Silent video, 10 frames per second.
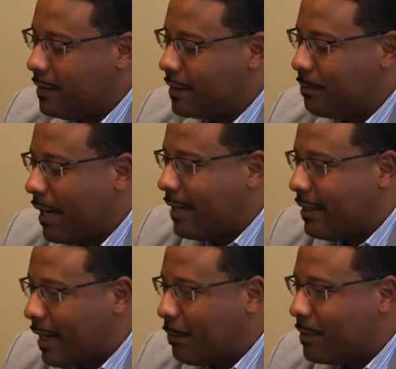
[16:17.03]
despite
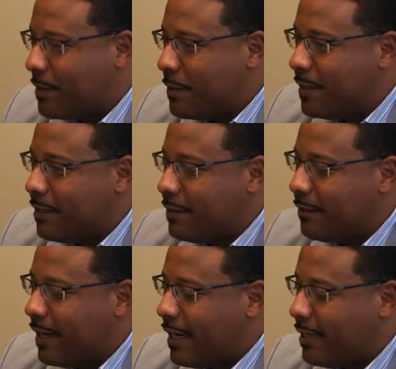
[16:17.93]
the opportunities you've
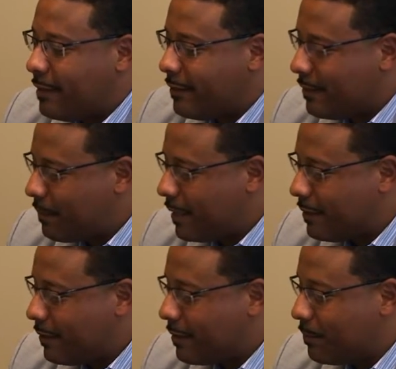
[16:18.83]
had, and you give back to
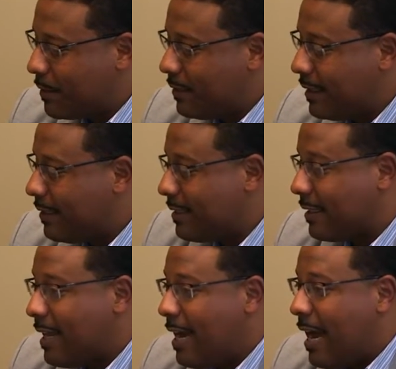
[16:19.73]
your community. And
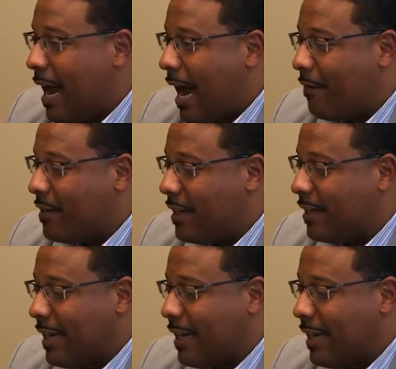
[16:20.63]
listen, I've done it.